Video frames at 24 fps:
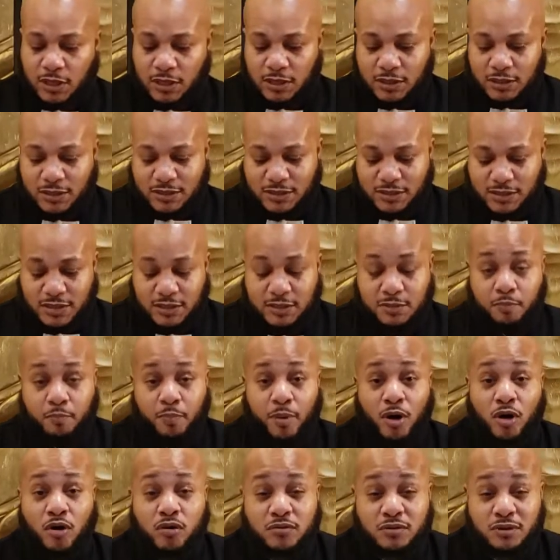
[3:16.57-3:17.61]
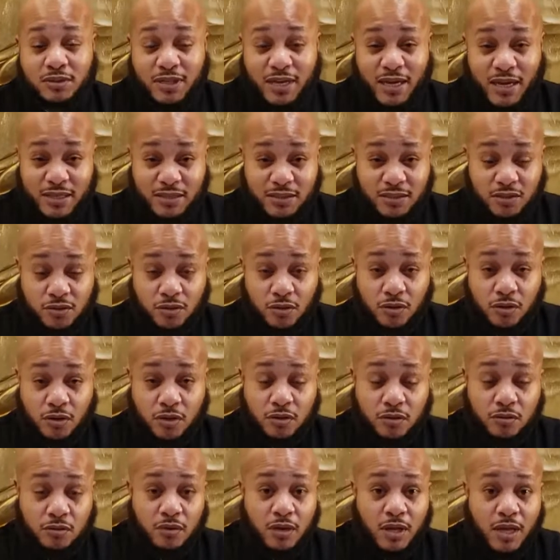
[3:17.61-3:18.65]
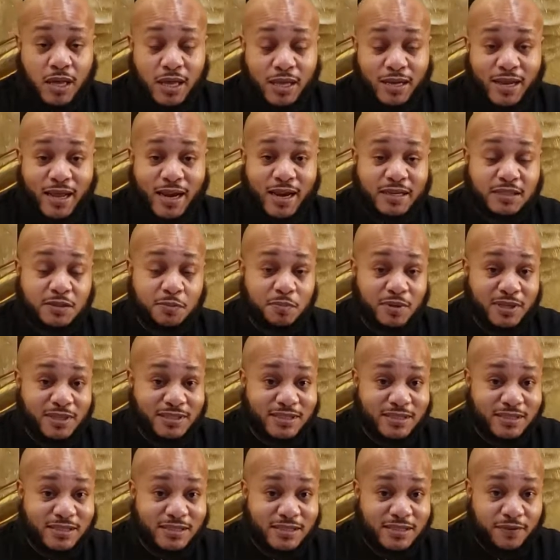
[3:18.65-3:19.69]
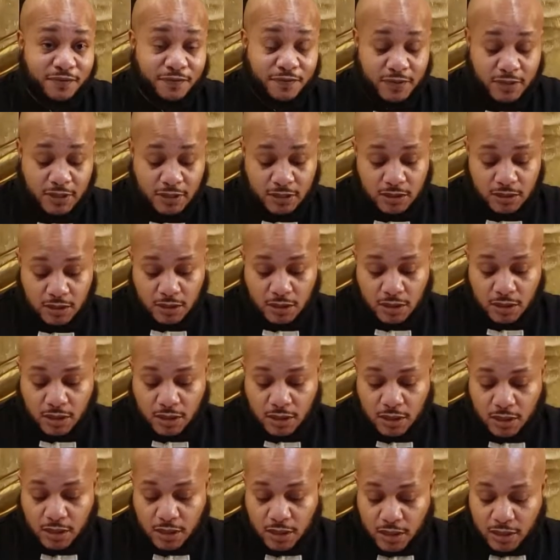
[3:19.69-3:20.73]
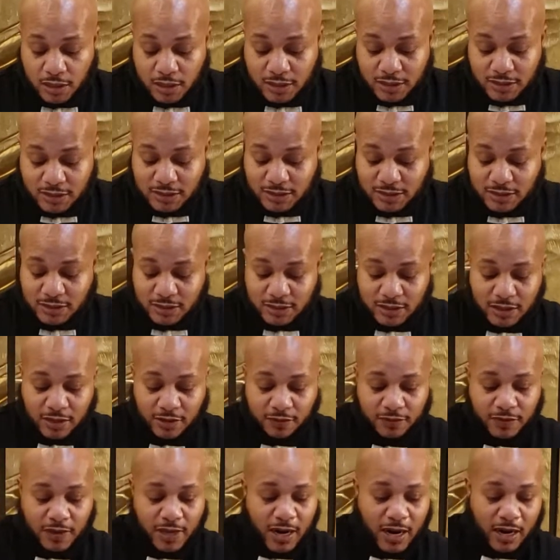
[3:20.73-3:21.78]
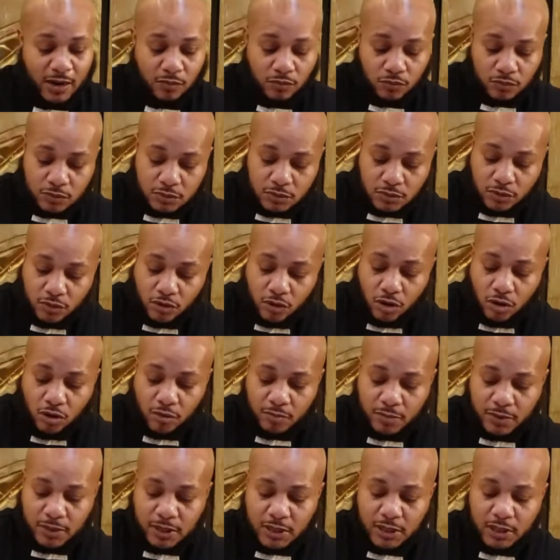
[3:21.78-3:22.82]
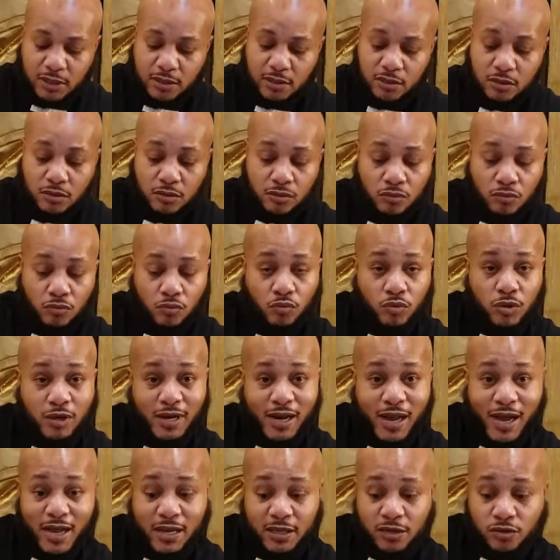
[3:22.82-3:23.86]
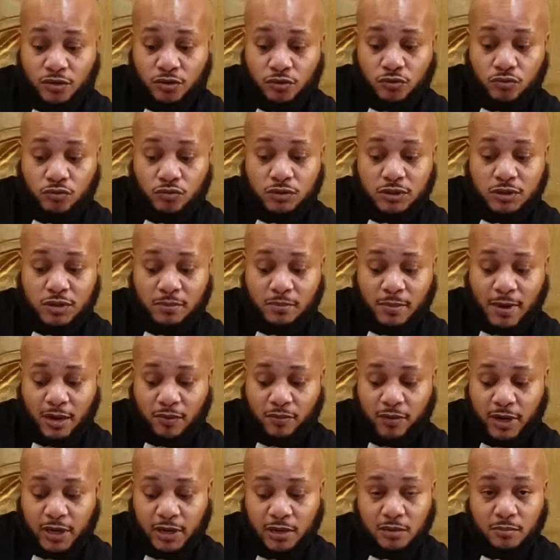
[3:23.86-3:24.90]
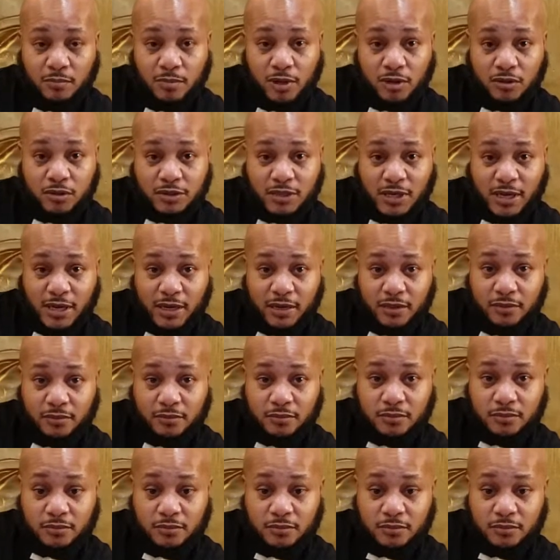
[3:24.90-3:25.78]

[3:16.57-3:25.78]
this is bonsai soil that has been sifted. This is the stuff that I normally would not use in my regular bonsai.